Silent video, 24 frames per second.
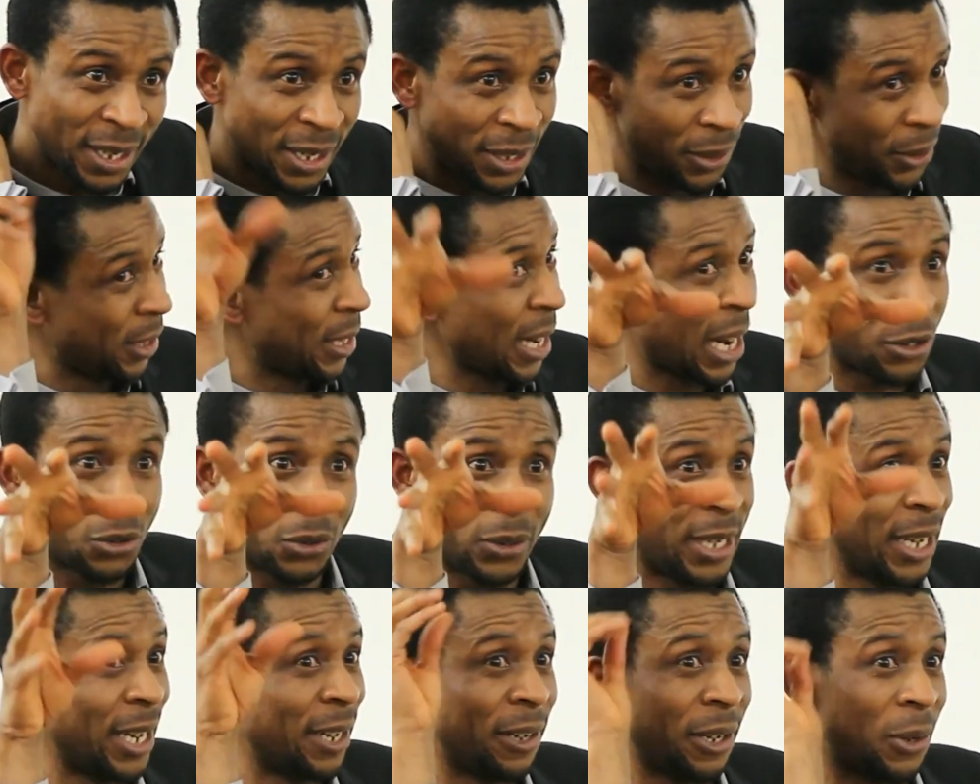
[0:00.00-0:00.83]
Neither do
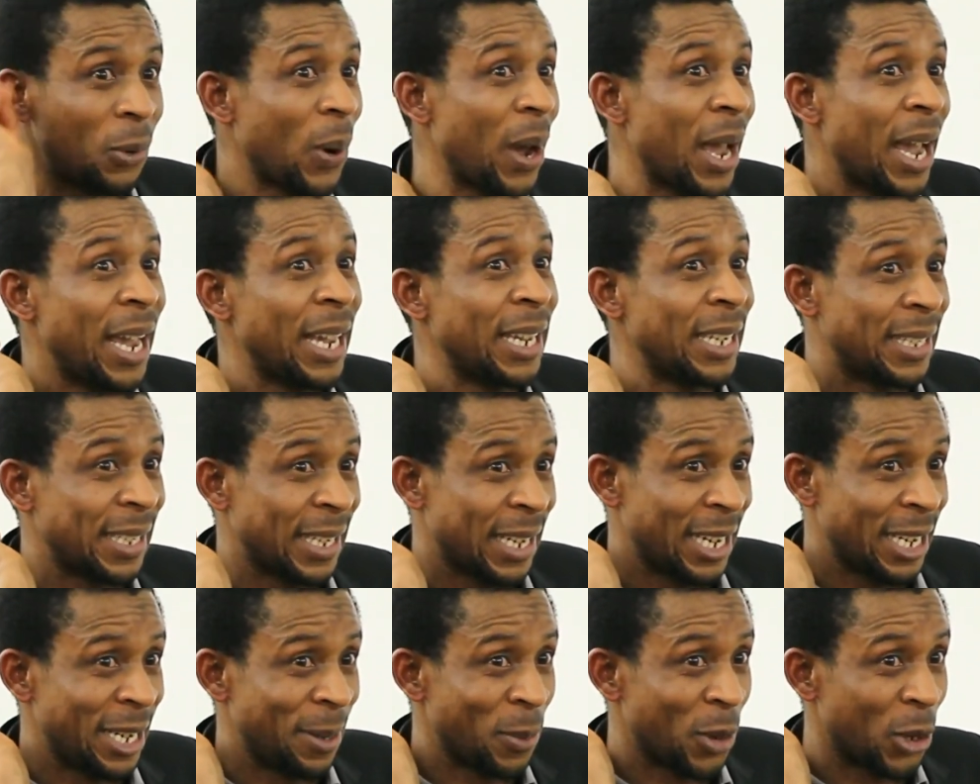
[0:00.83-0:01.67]
they require it
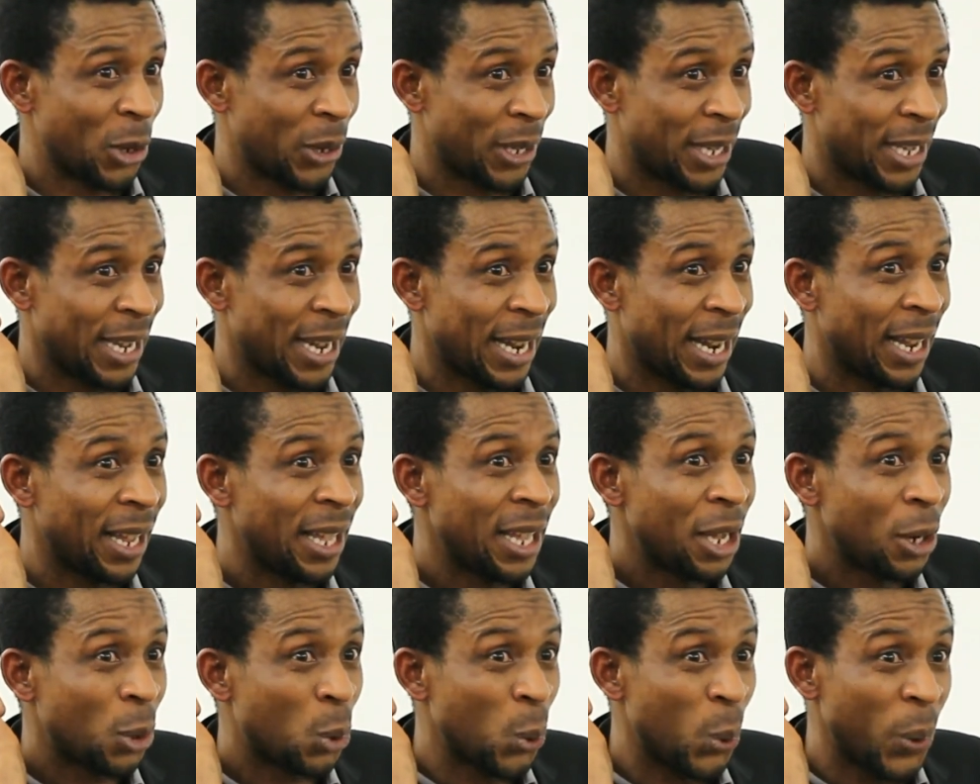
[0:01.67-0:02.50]
anymore
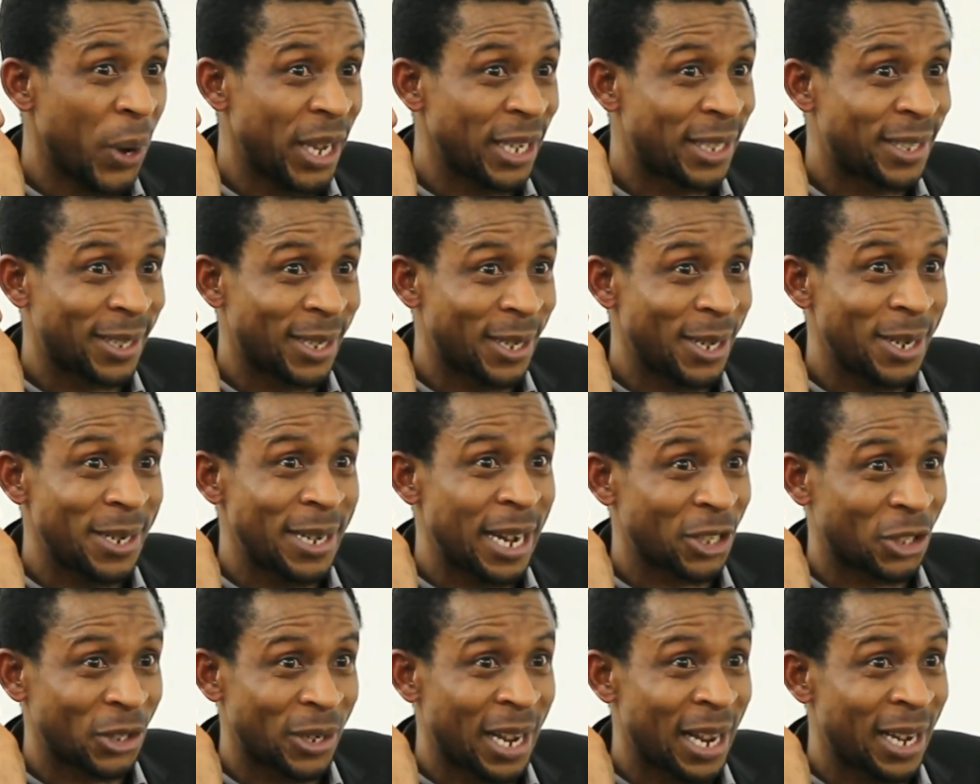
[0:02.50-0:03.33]
here. Kuwait
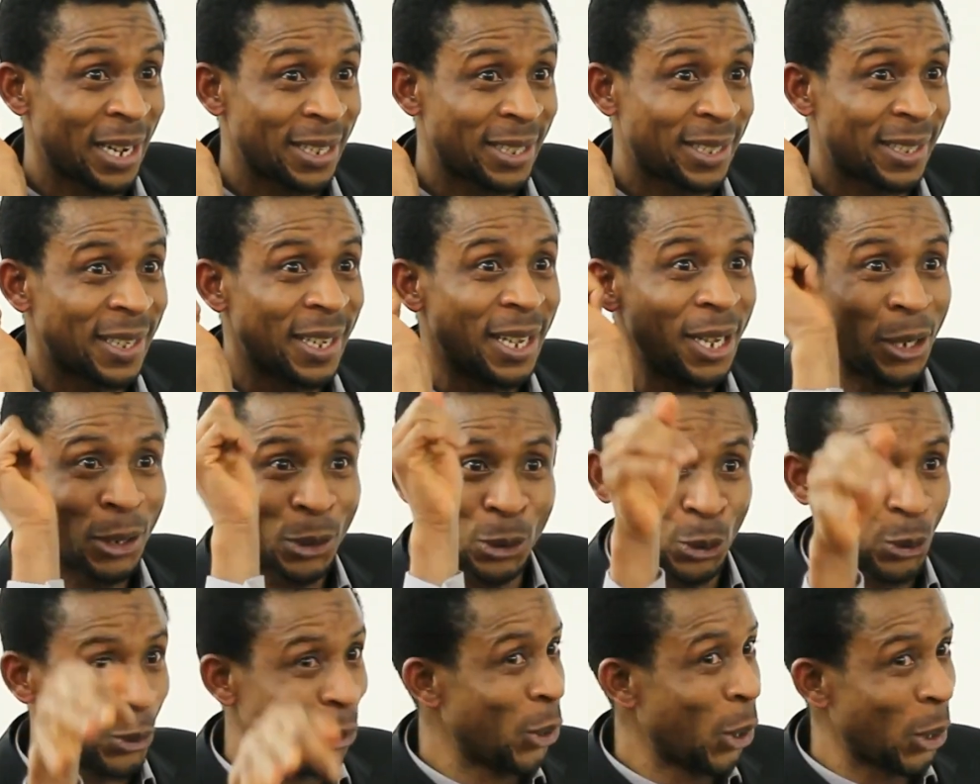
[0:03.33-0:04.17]
nationals
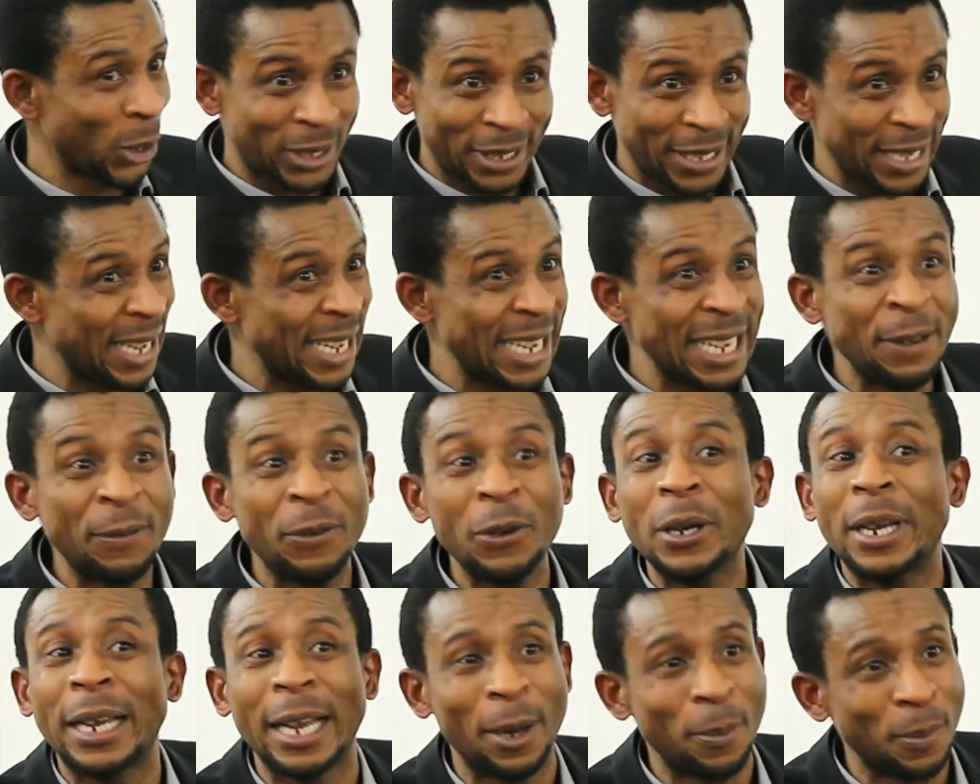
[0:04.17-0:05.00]
do not
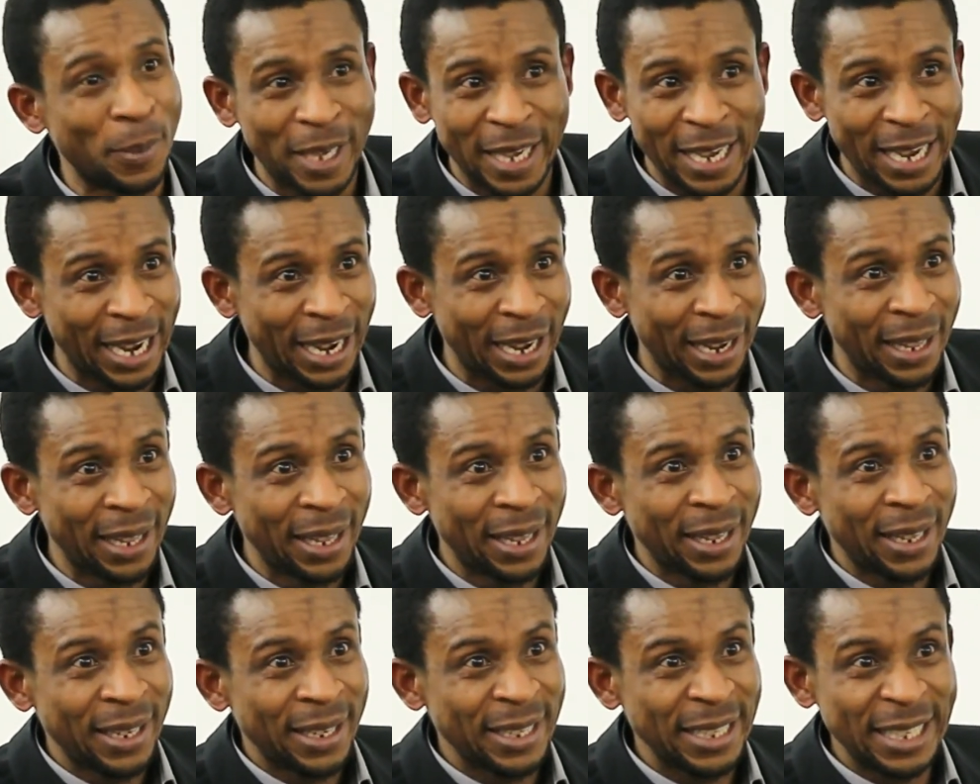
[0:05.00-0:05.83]
even come here
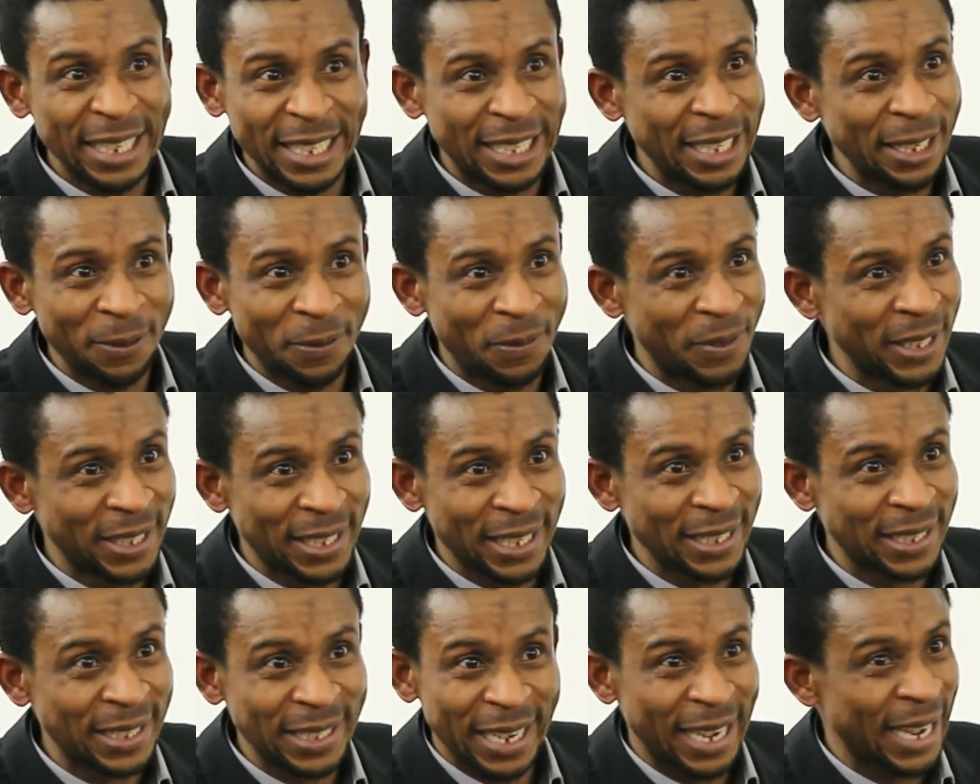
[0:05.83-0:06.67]
needing
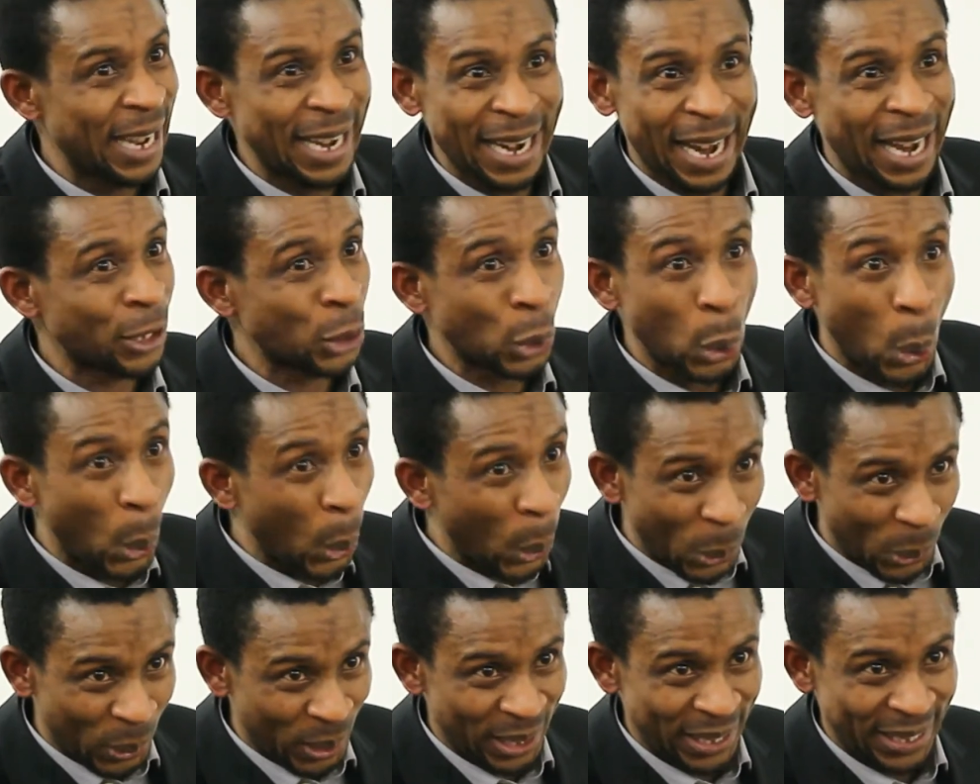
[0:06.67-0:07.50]
visas at
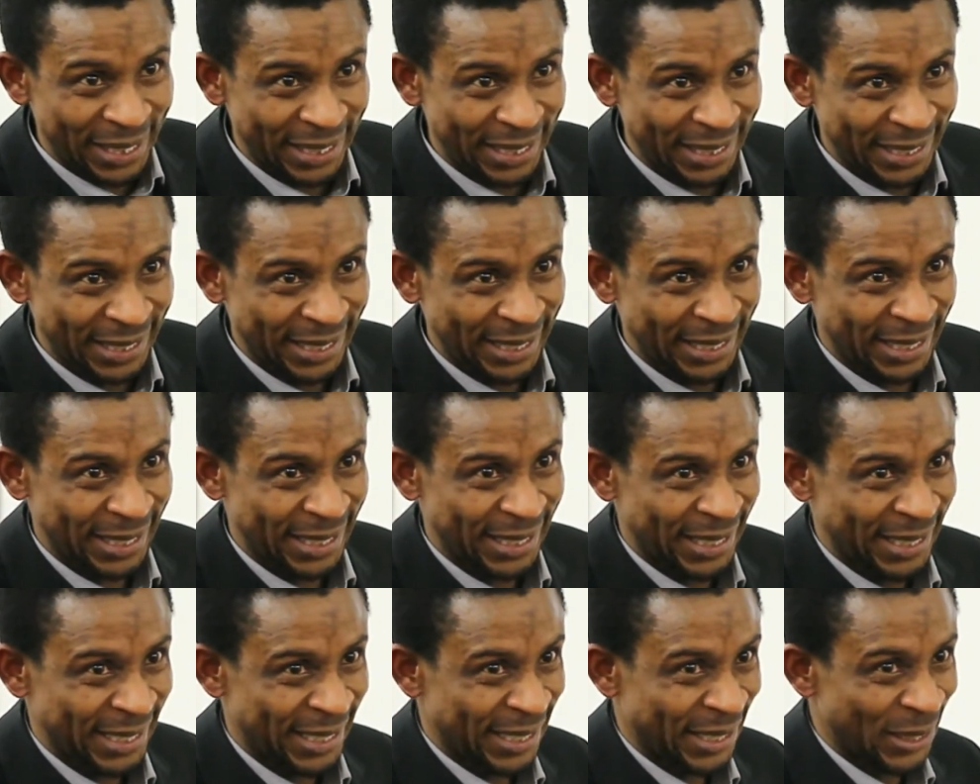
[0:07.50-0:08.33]
all.
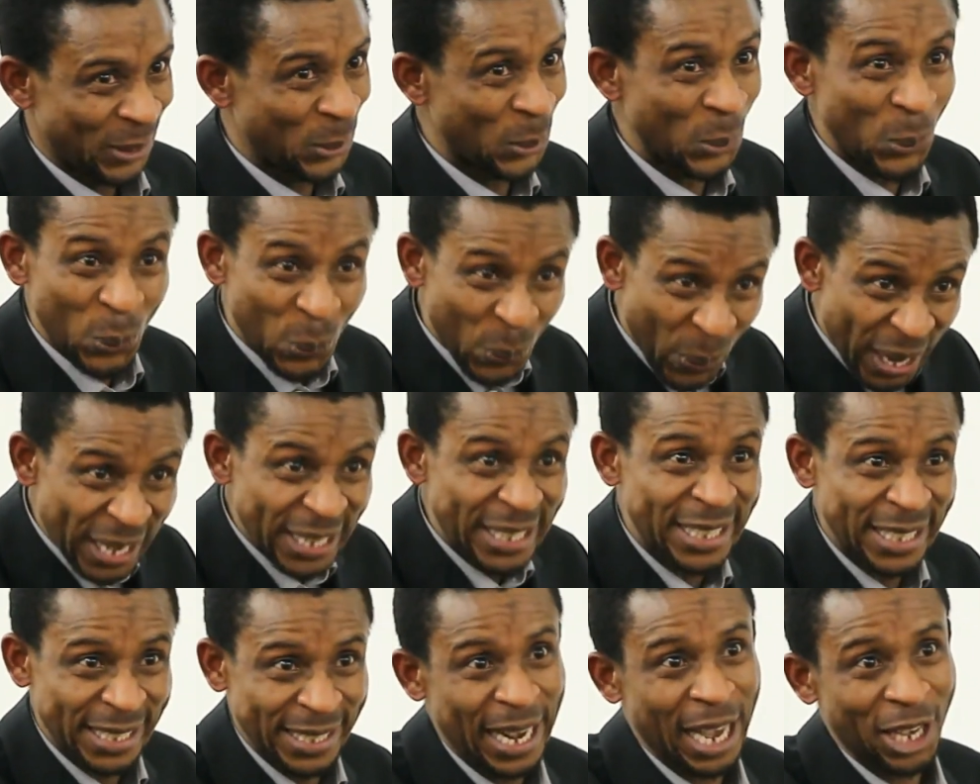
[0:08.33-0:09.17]

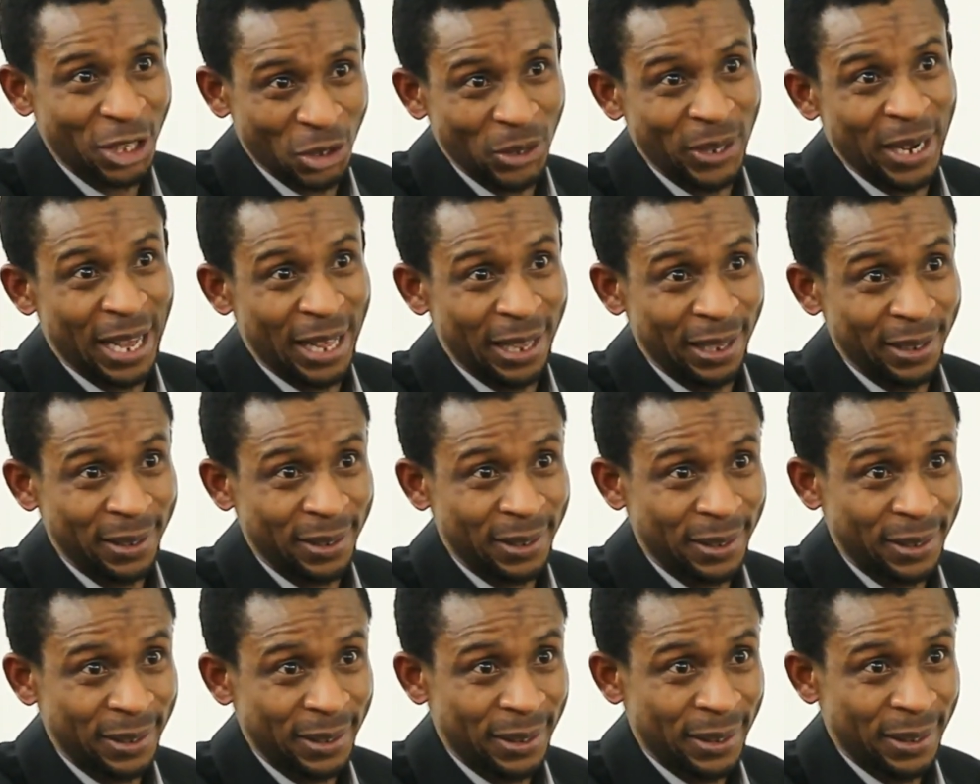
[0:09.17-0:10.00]
Kuwaiti
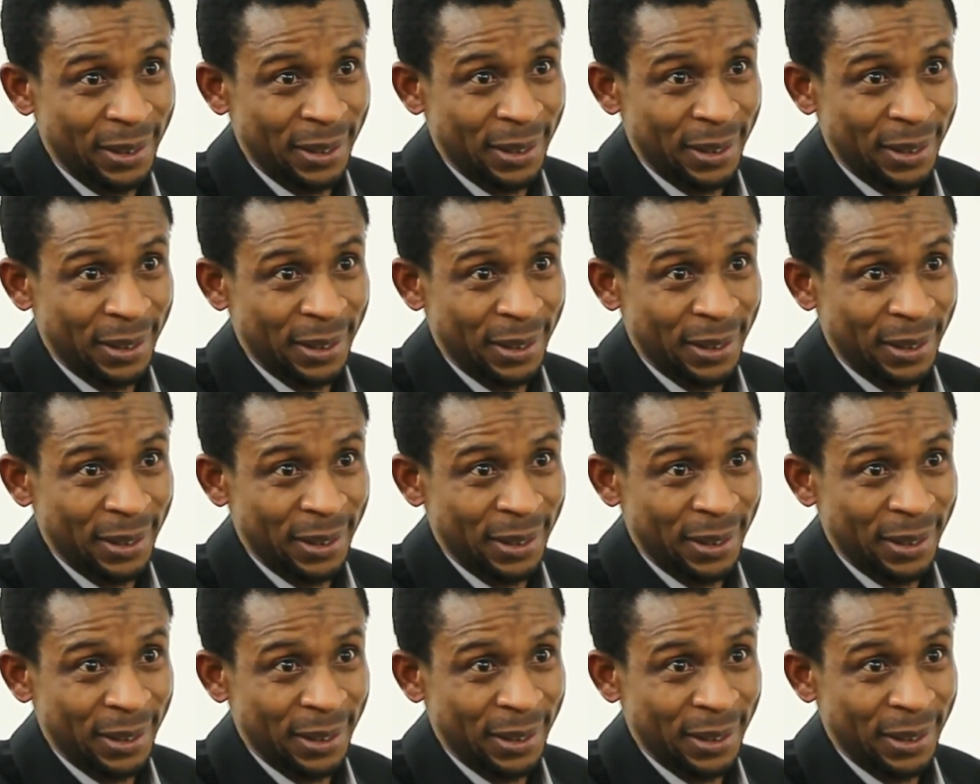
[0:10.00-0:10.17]
nationals,